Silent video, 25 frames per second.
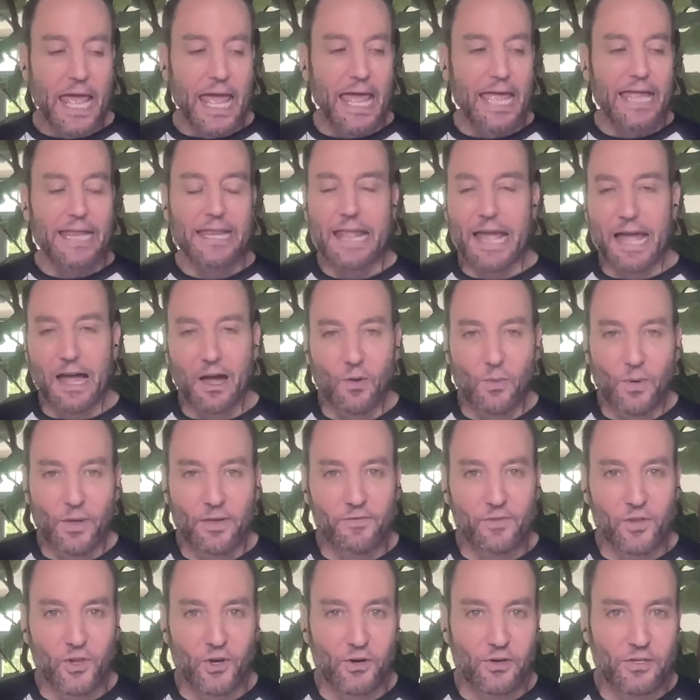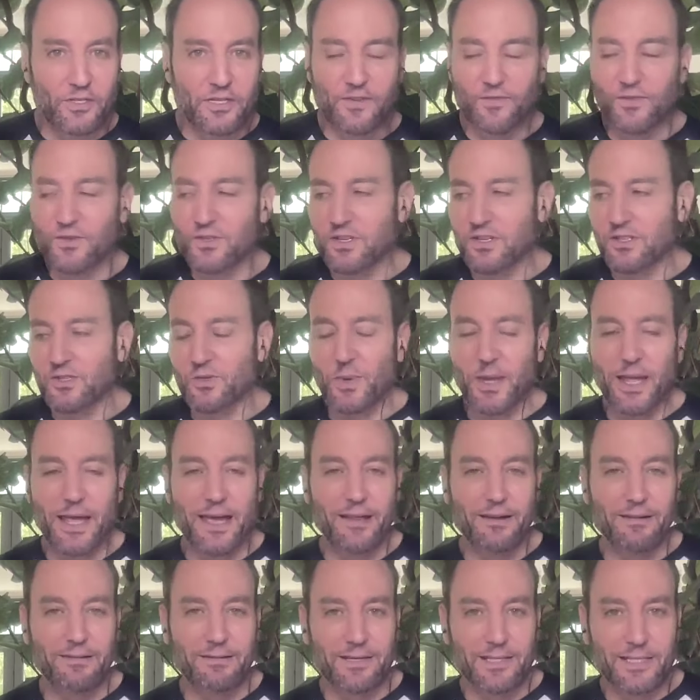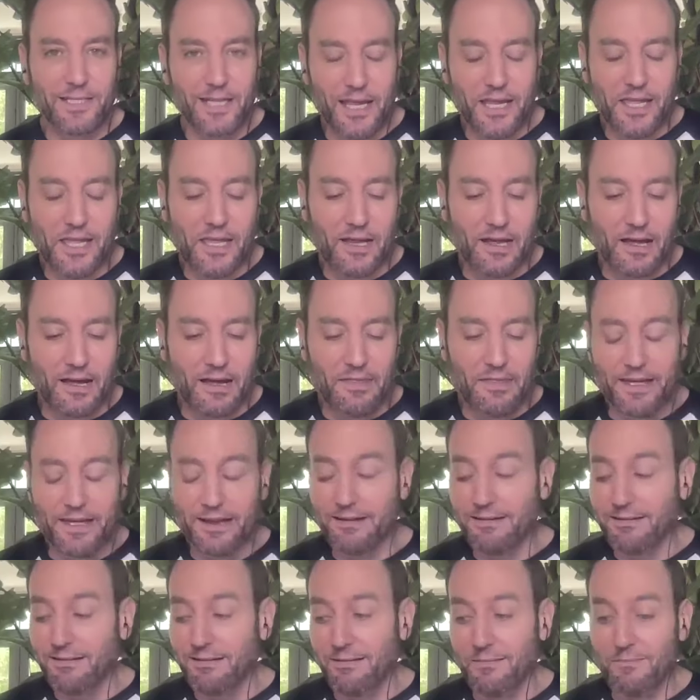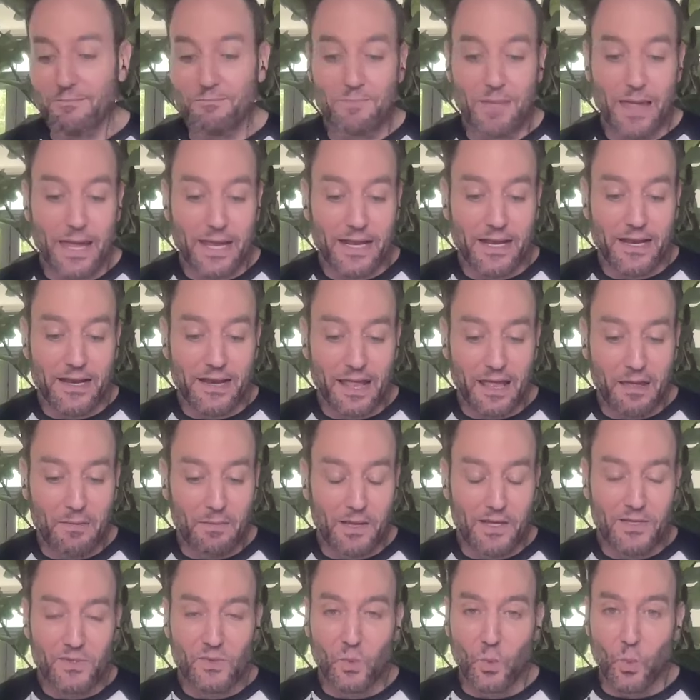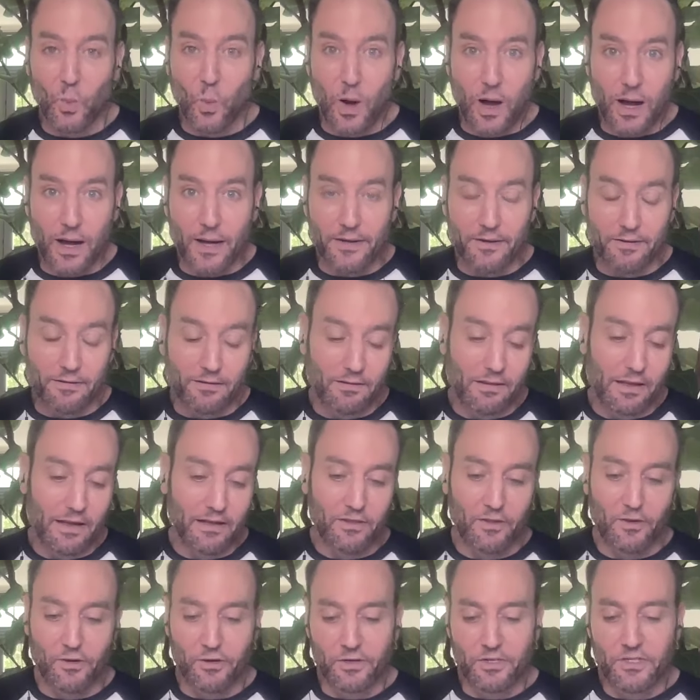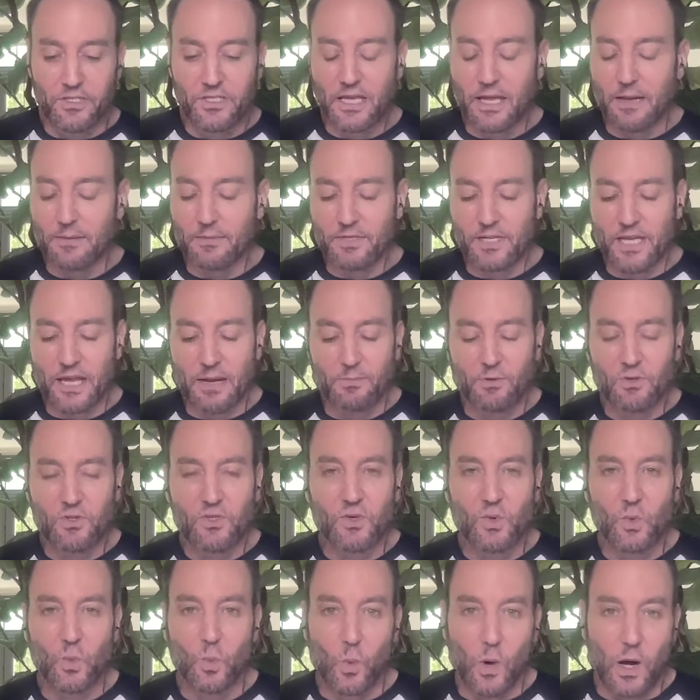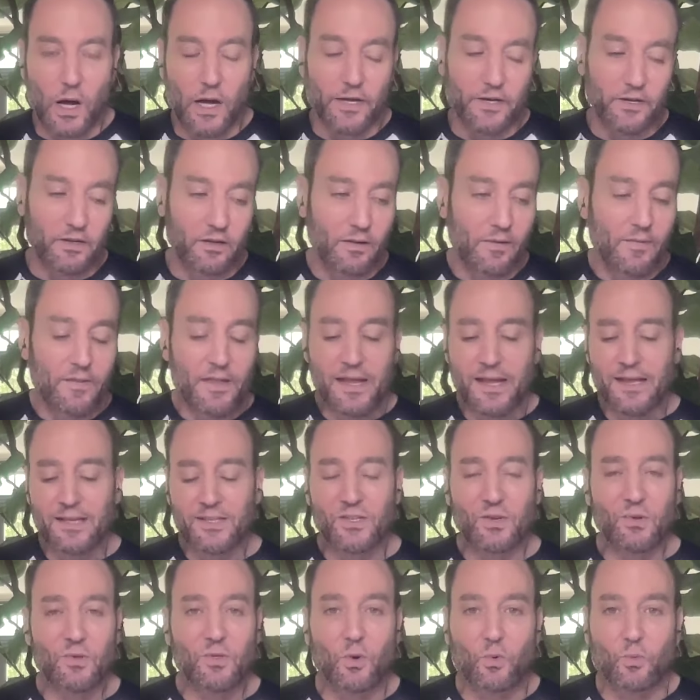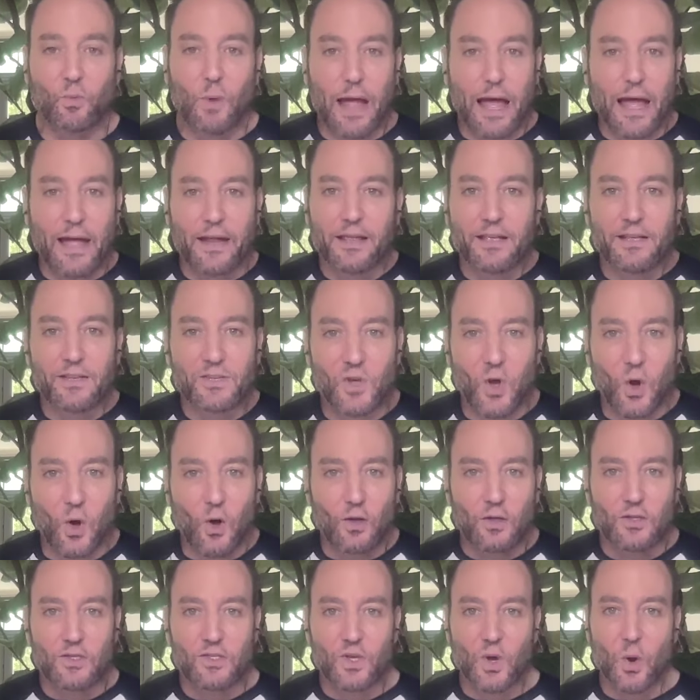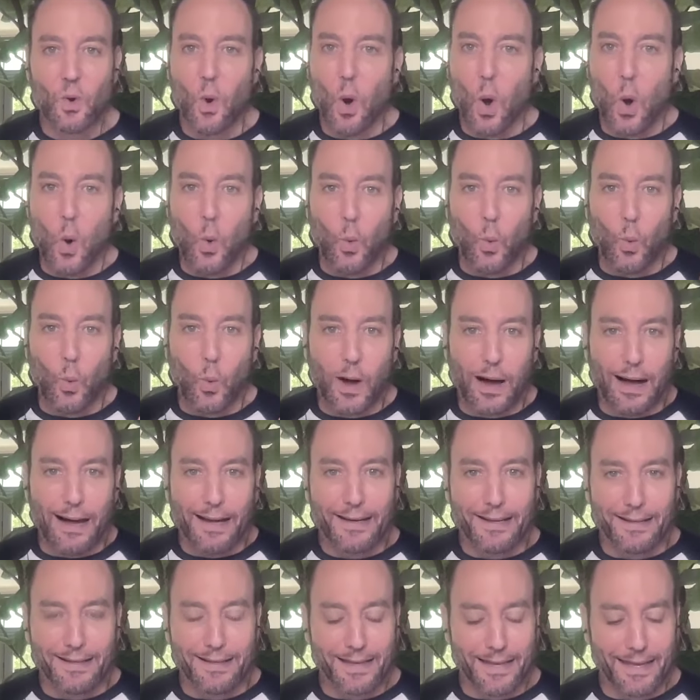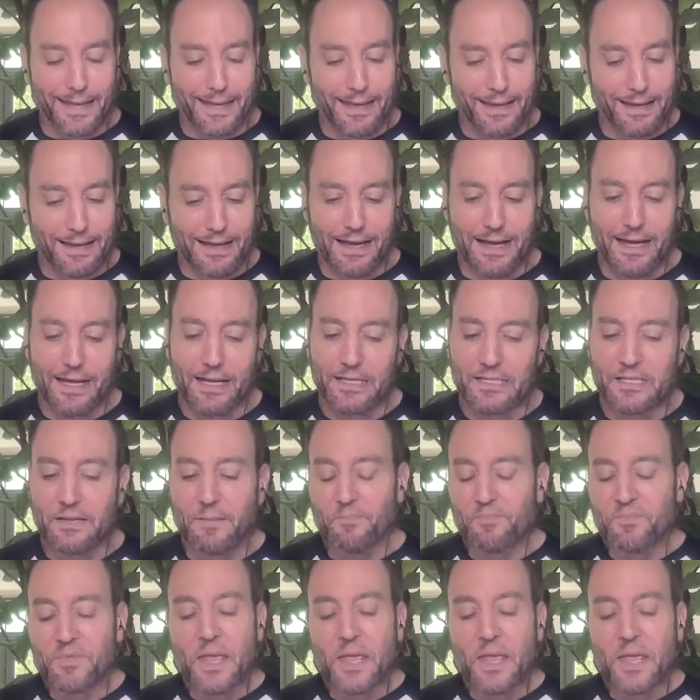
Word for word: And now we've learned ever since we had our psychic that her maiden name is Waddle. I learned Tam- Sue Waddle. So the rat is also a waddling, guys.